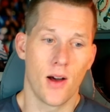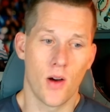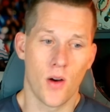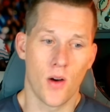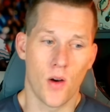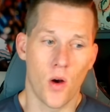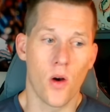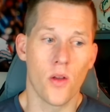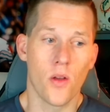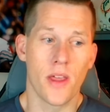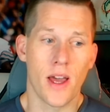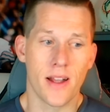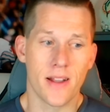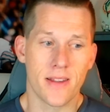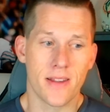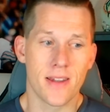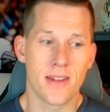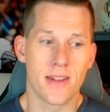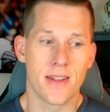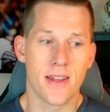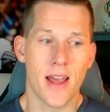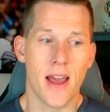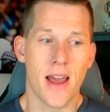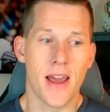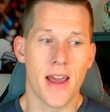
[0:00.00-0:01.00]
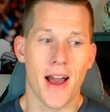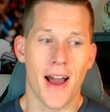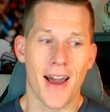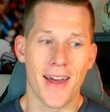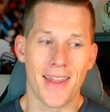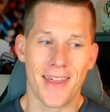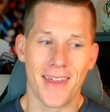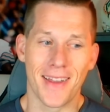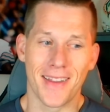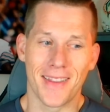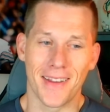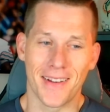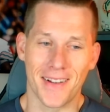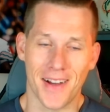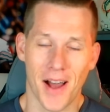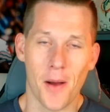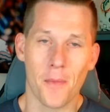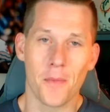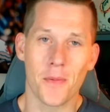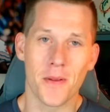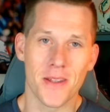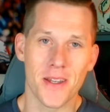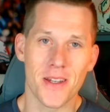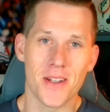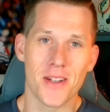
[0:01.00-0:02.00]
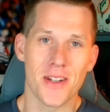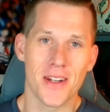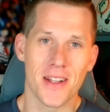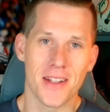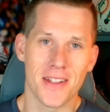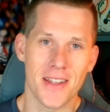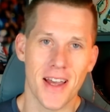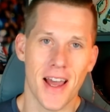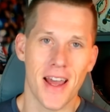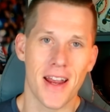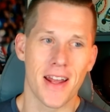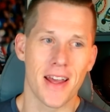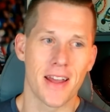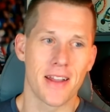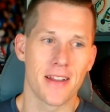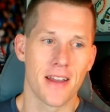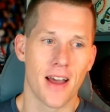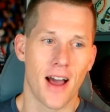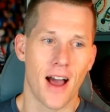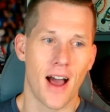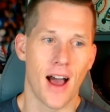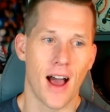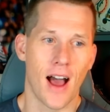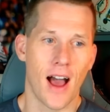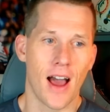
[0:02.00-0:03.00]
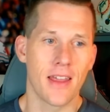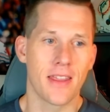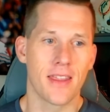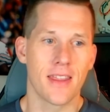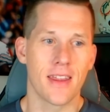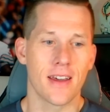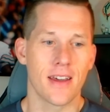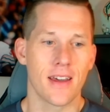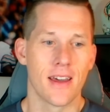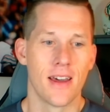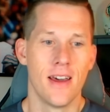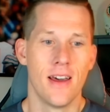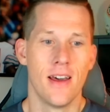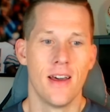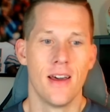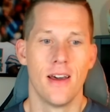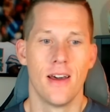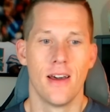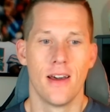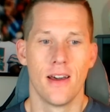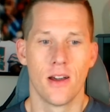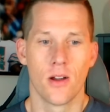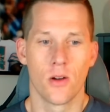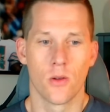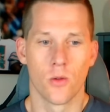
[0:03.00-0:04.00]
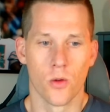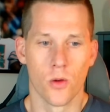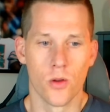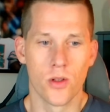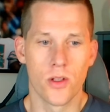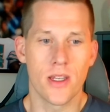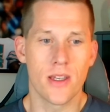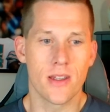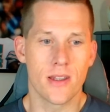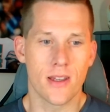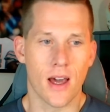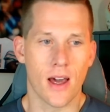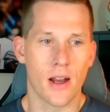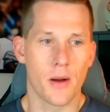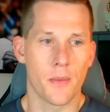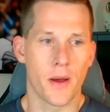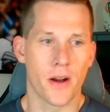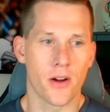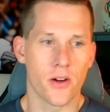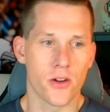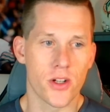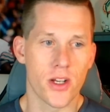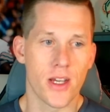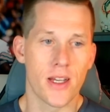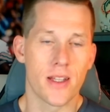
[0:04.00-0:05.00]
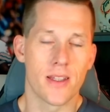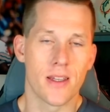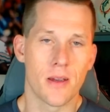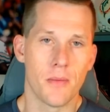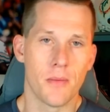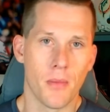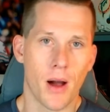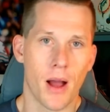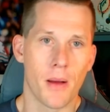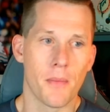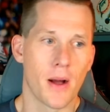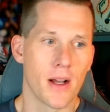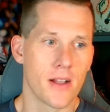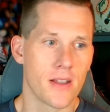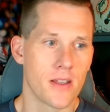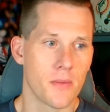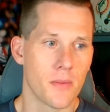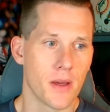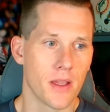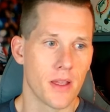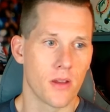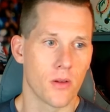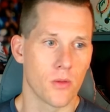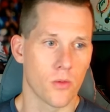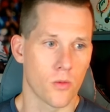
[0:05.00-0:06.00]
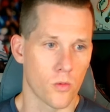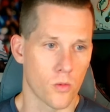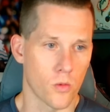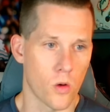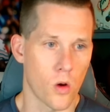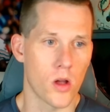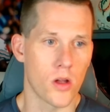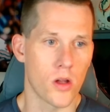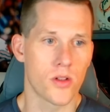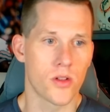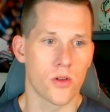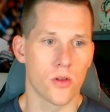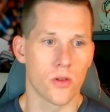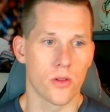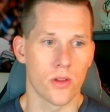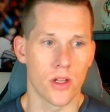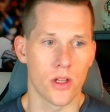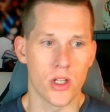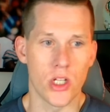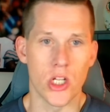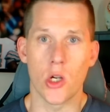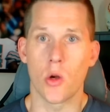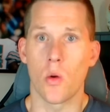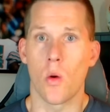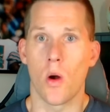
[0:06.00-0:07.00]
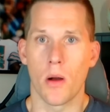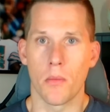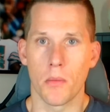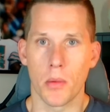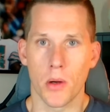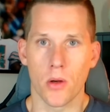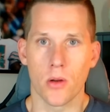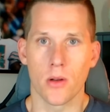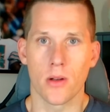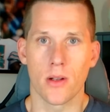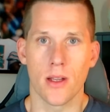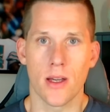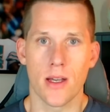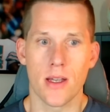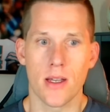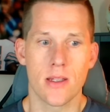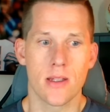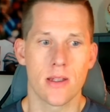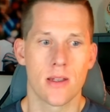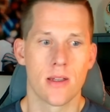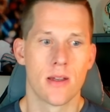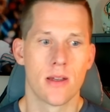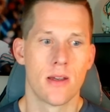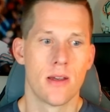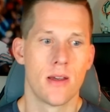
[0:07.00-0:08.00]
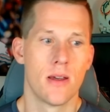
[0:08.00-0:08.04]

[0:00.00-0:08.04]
All that to say, I think the competition at tight end, I think Rusi's got a better chance in my mind to make the roster than Jaquan Burton does.